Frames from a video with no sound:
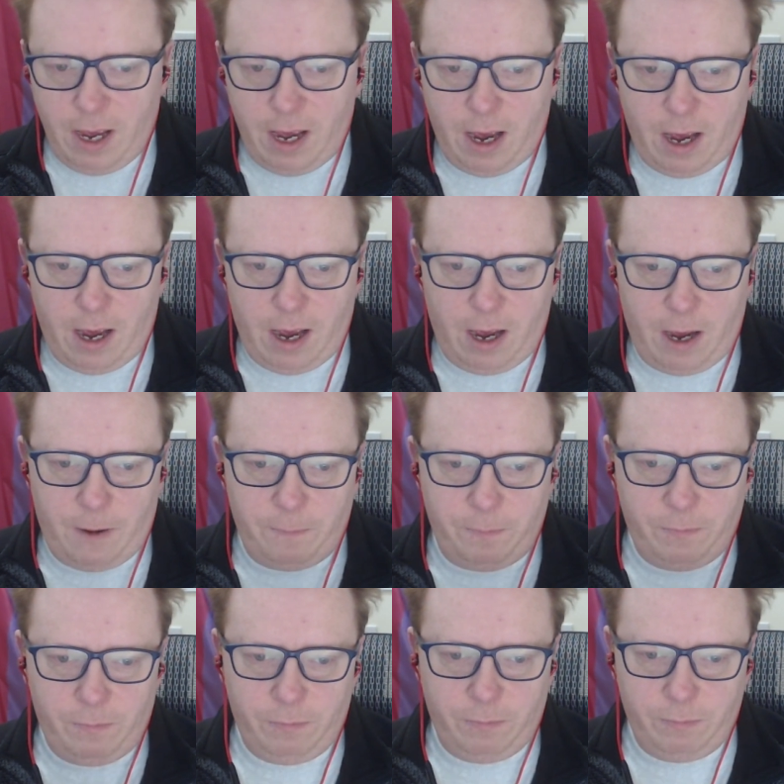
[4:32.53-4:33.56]
Um,
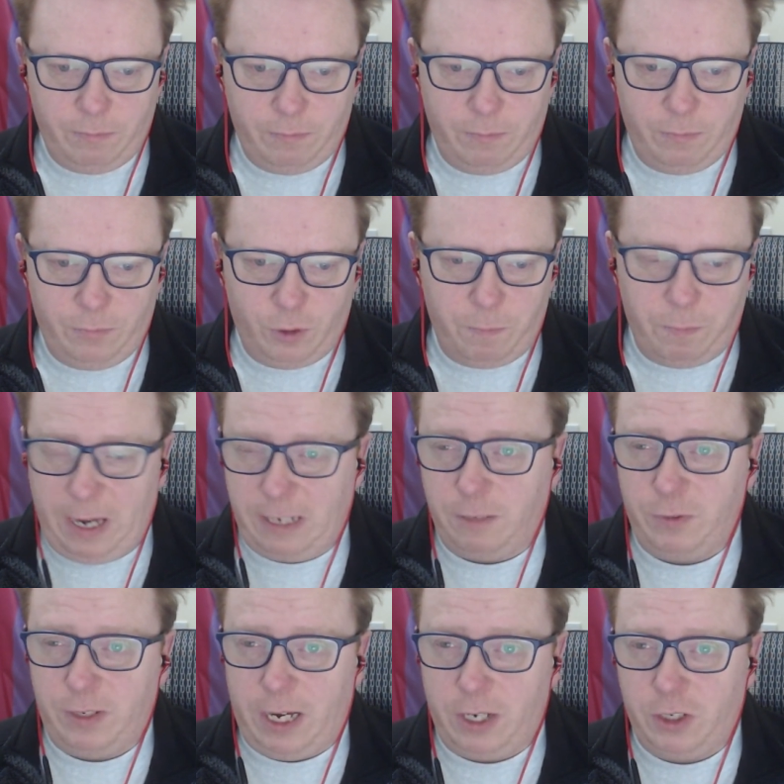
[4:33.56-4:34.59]
some basic
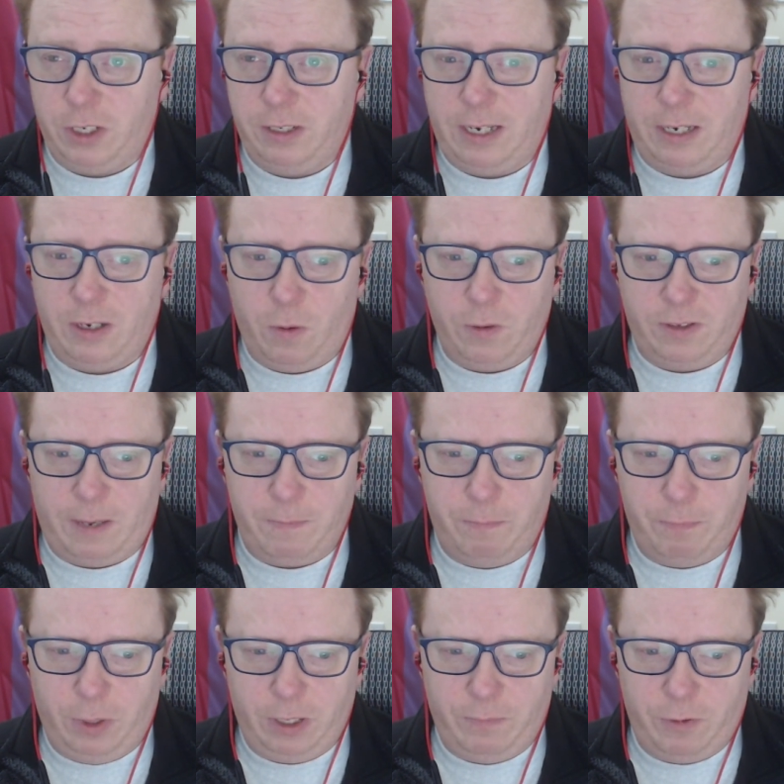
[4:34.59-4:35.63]
protection. I know there's like
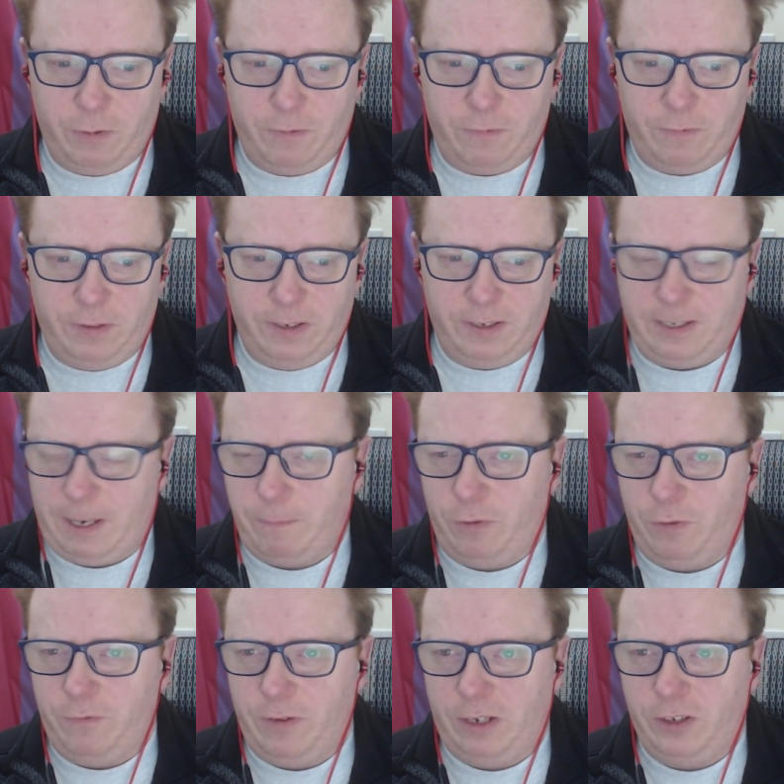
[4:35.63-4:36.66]
bulletproof and stab-proof
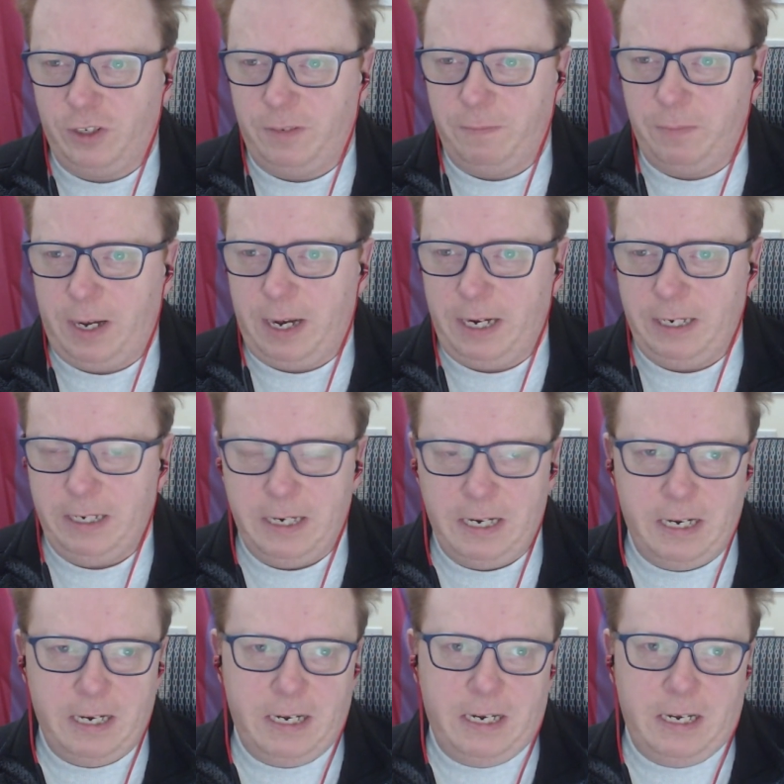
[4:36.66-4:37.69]
vests you can buy,
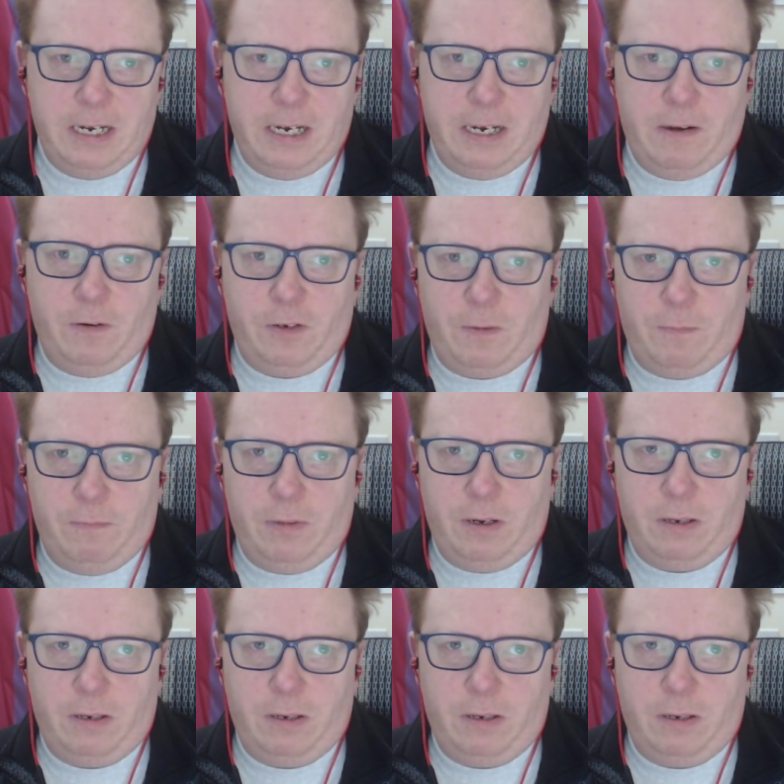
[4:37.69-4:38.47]
which I'm,